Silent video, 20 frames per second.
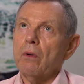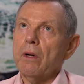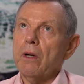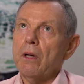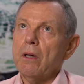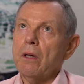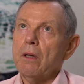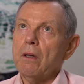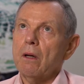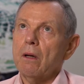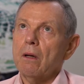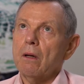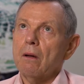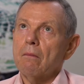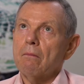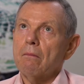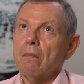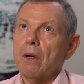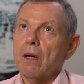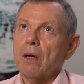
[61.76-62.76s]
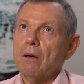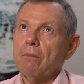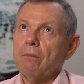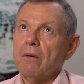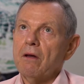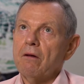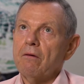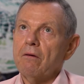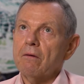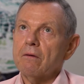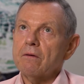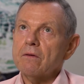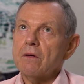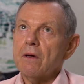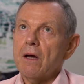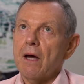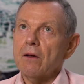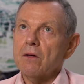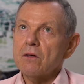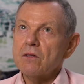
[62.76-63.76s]
really made me
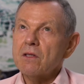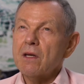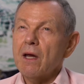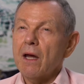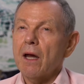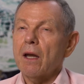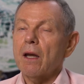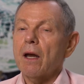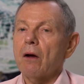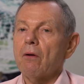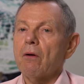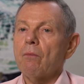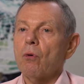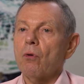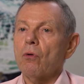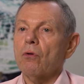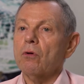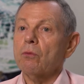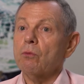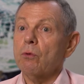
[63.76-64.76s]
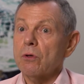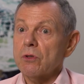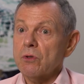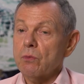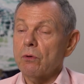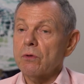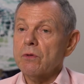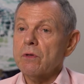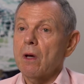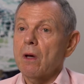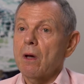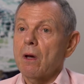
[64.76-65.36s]
understand how important it was